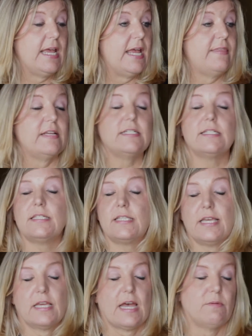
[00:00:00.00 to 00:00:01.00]
And they didn't
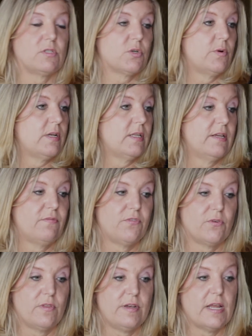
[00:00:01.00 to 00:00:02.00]
think I was going to live
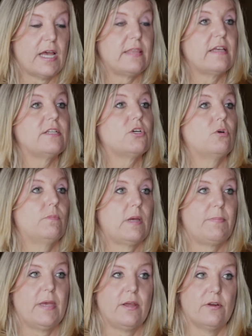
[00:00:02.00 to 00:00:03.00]
through the night. They told my
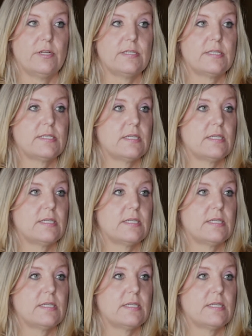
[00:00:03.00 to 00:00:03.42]
parents